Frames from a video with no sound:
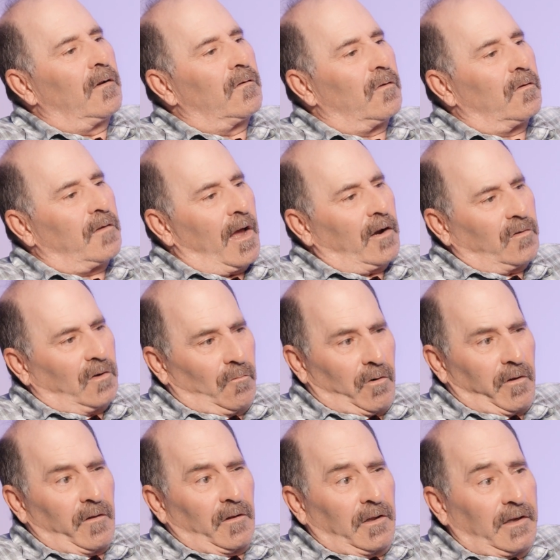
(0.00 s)
So it's actually one
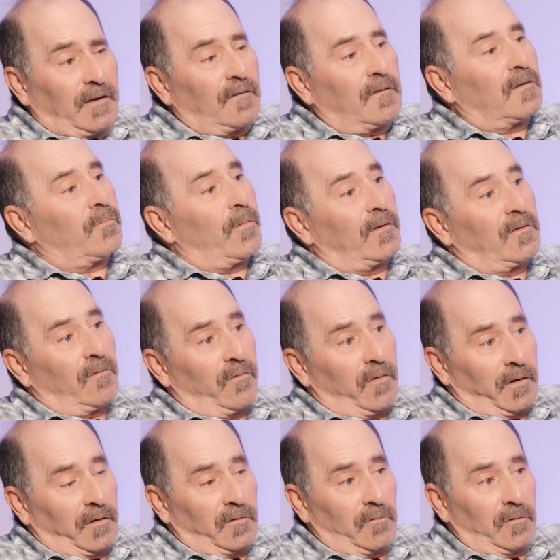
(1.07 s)
of the least expensive
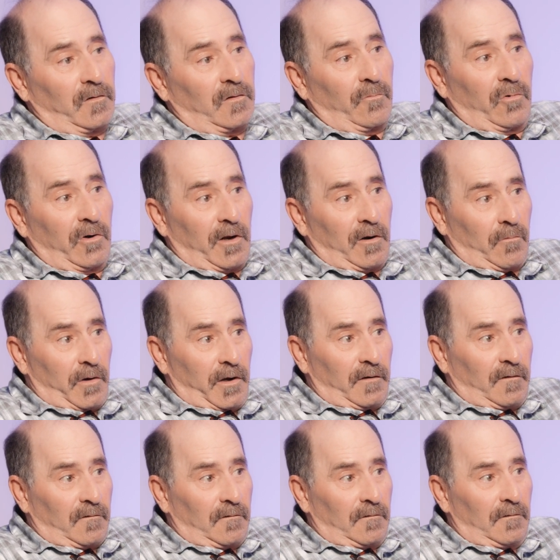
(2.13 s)
things there is to put in a
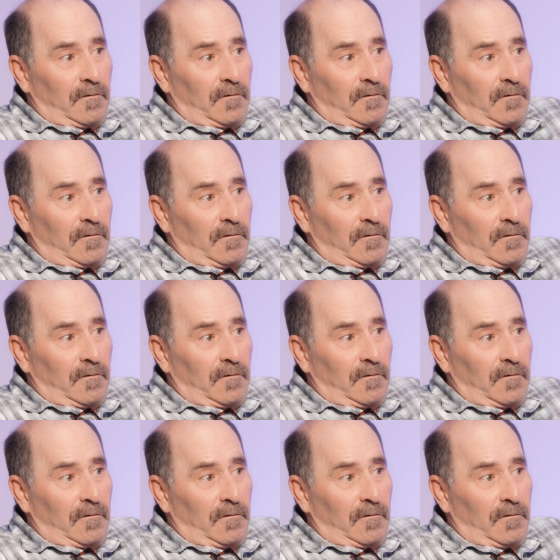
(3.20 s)
race.